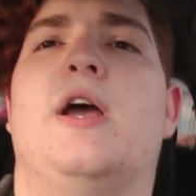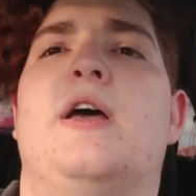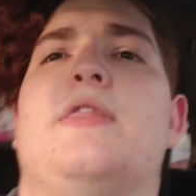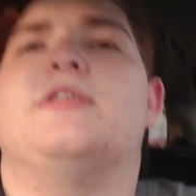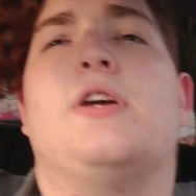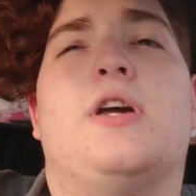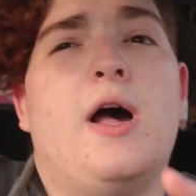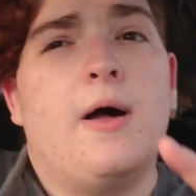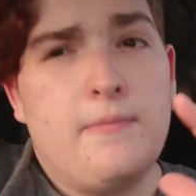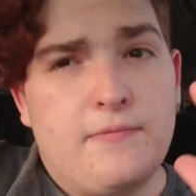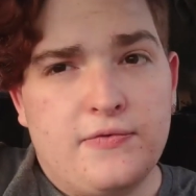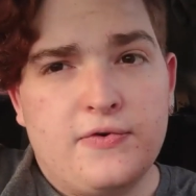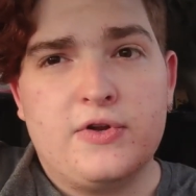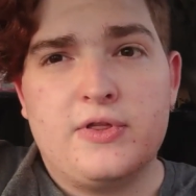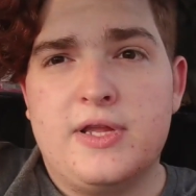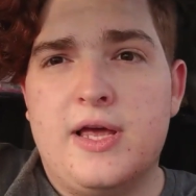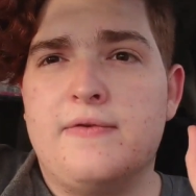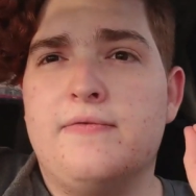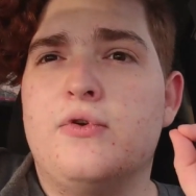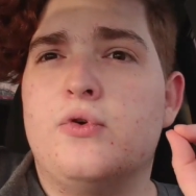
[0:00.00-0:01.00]
and the
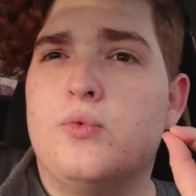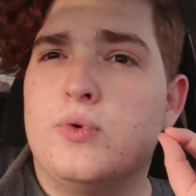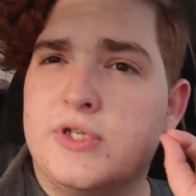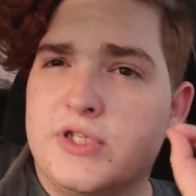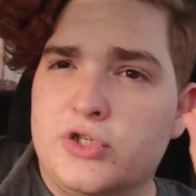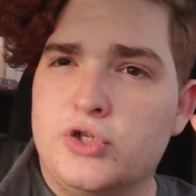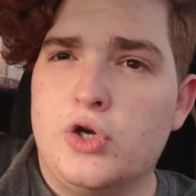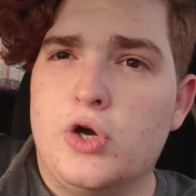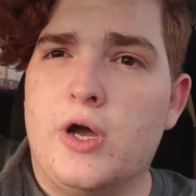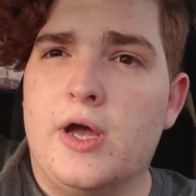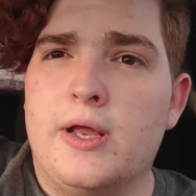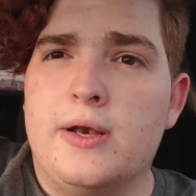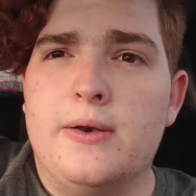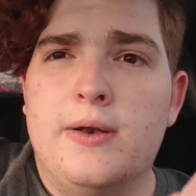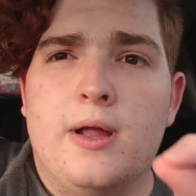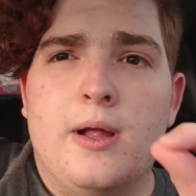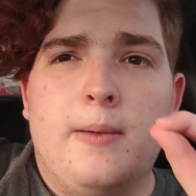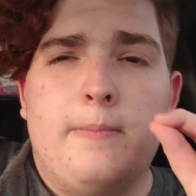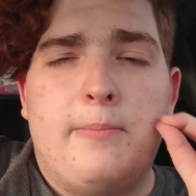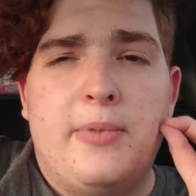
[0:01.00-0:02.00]
comfort level was
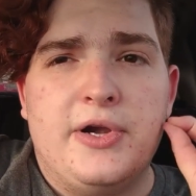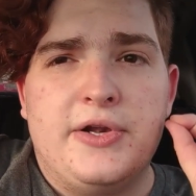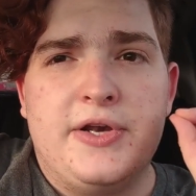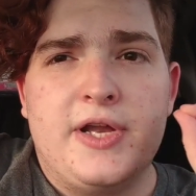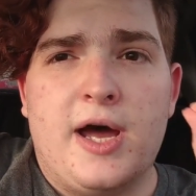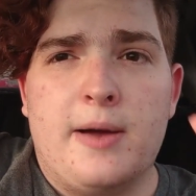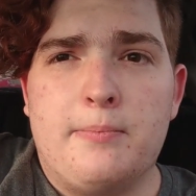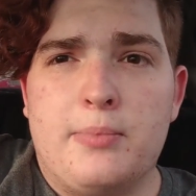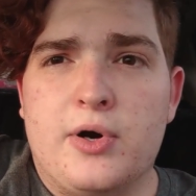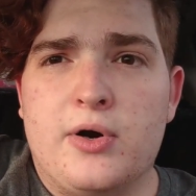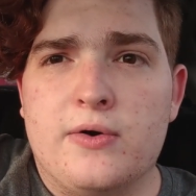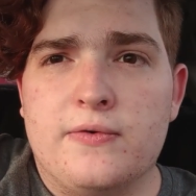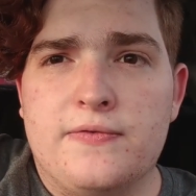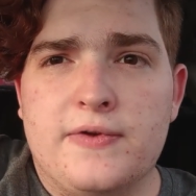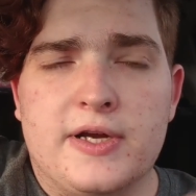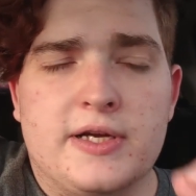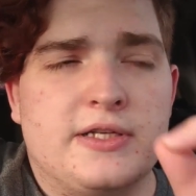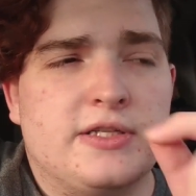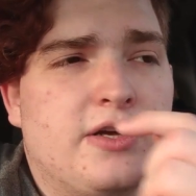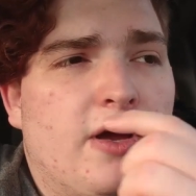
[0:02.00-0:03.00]
good, but not
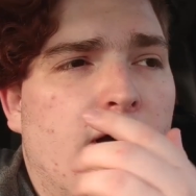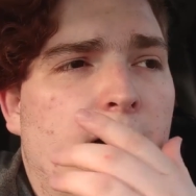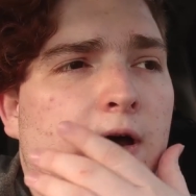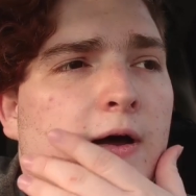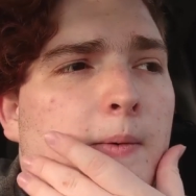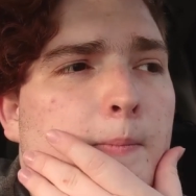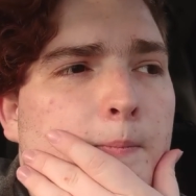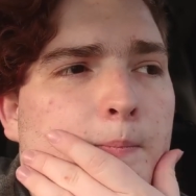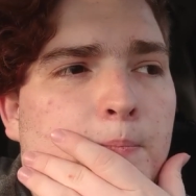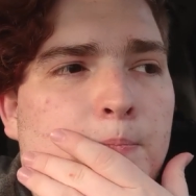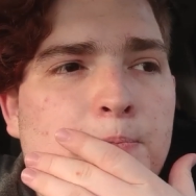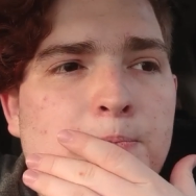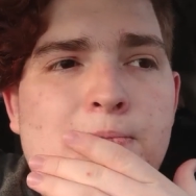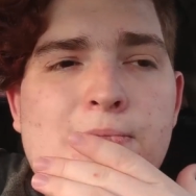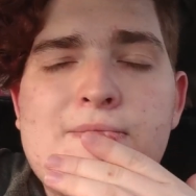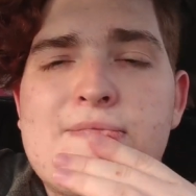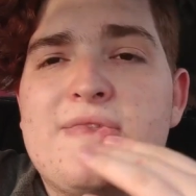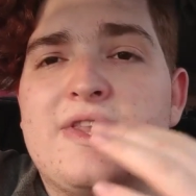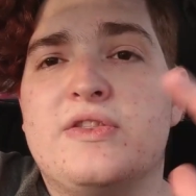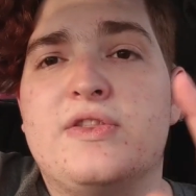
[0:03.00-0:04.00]
perfect.
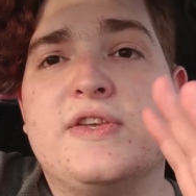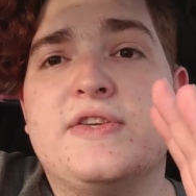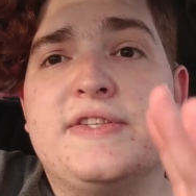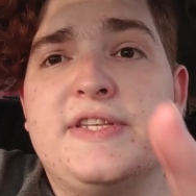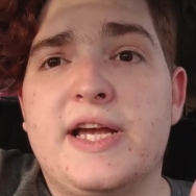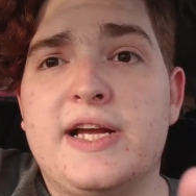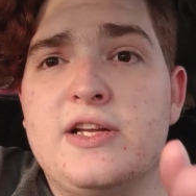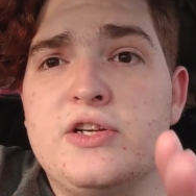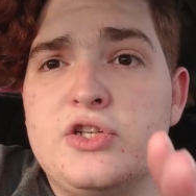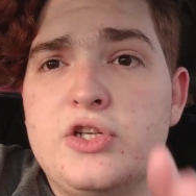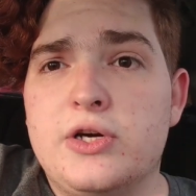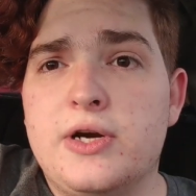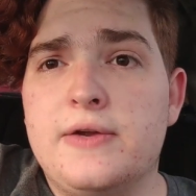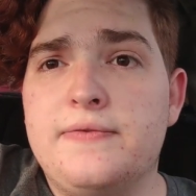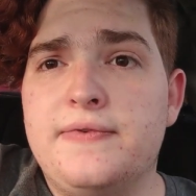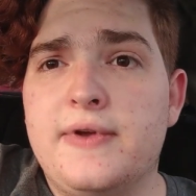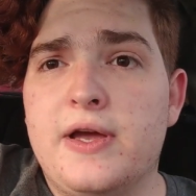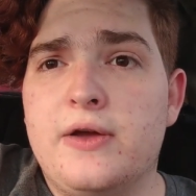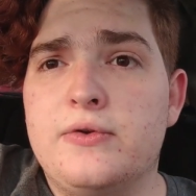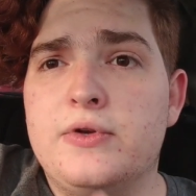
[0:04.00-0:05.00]
The second chair
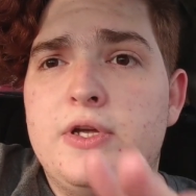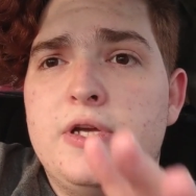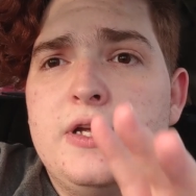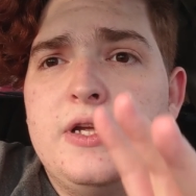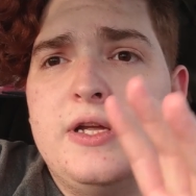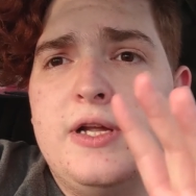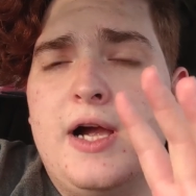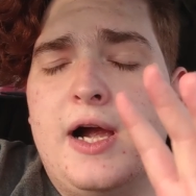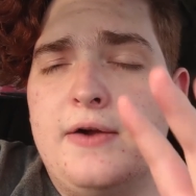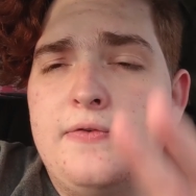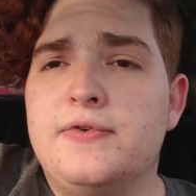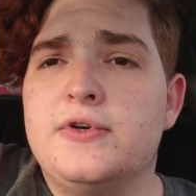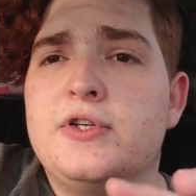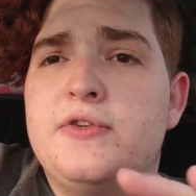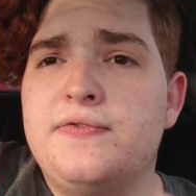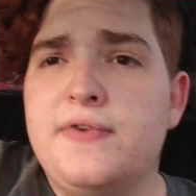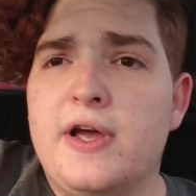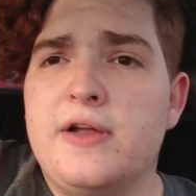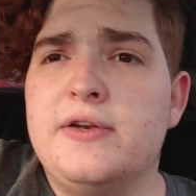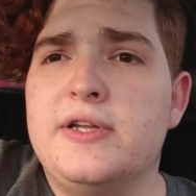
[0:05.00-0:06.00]
I
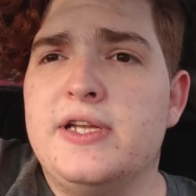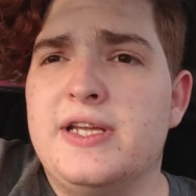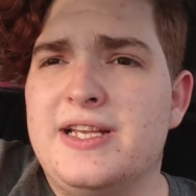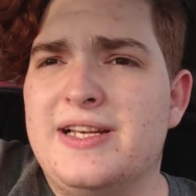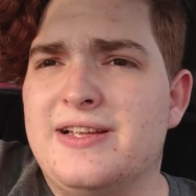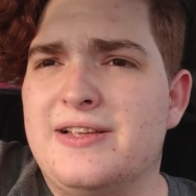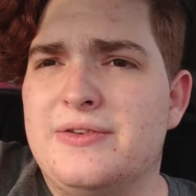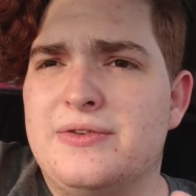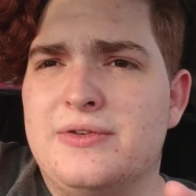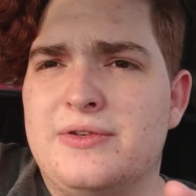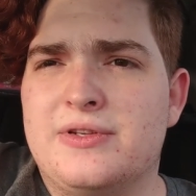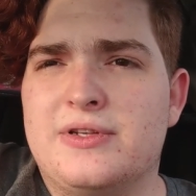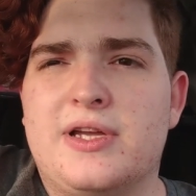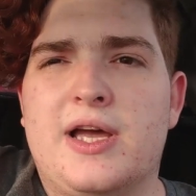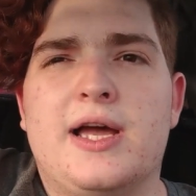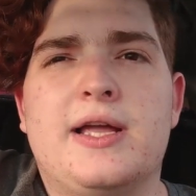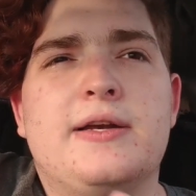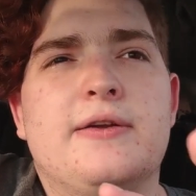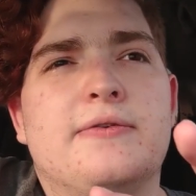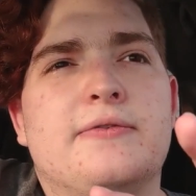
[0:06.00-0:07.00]
first found it in a
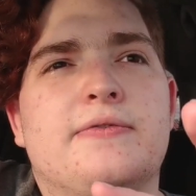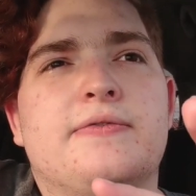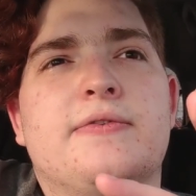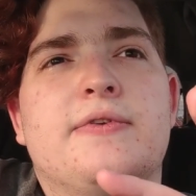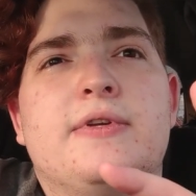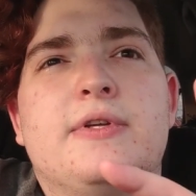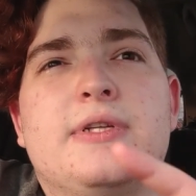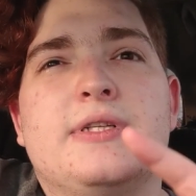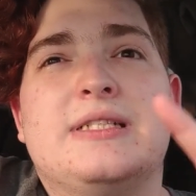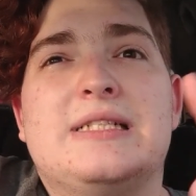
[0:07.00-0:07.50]
kind of